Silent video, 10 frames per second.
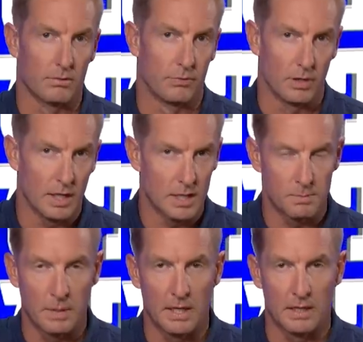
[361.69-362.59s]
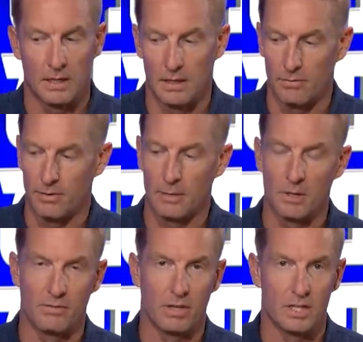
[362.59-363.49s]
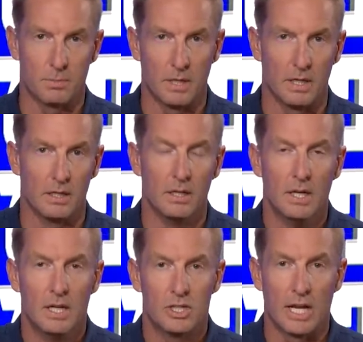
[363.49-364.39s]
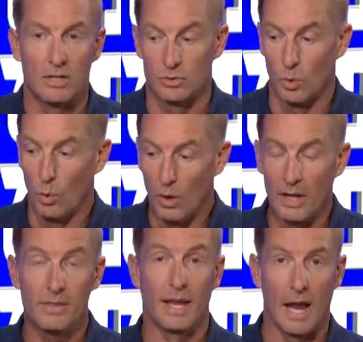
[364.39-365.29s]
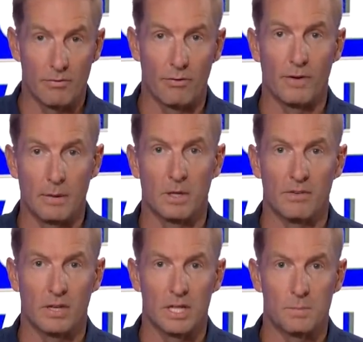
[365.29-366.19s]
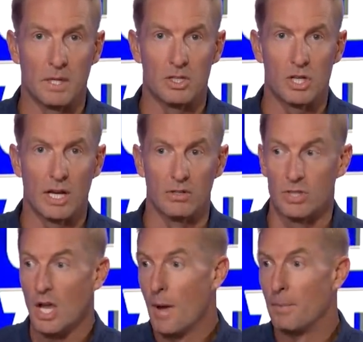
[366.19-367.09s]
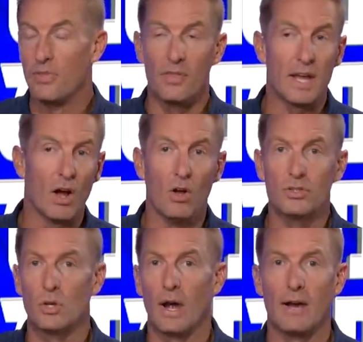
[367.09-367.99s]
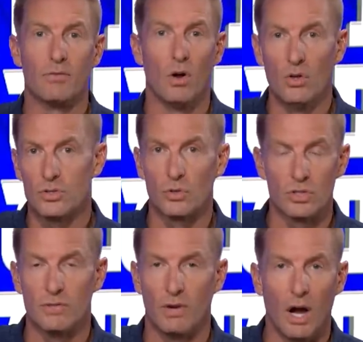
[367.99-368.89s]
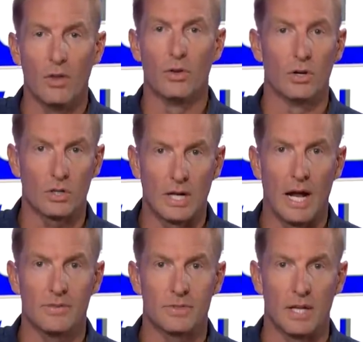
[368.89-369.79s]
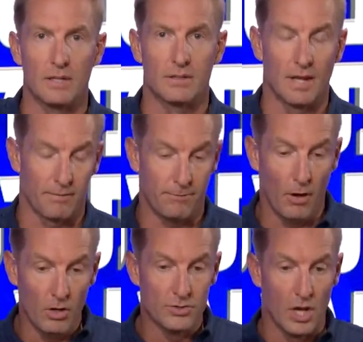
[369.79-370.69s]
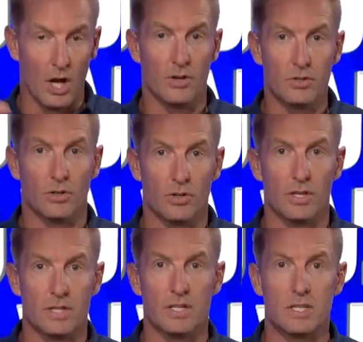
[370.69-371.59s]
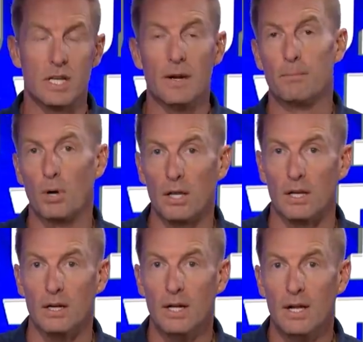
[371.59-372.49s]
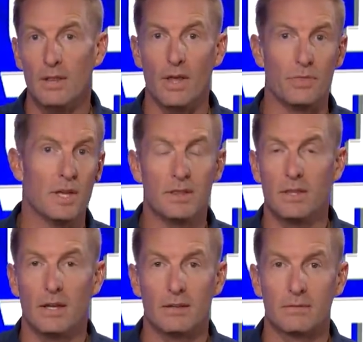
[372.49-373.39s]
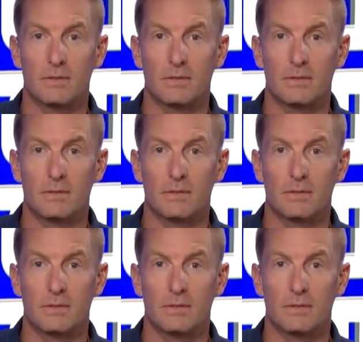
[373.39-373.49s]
for ESPN and the family of ESPN channels. Well, one, they have a family of ESPN channels, but then they also have all sorts of other content that falls under the Disney umbrella that then that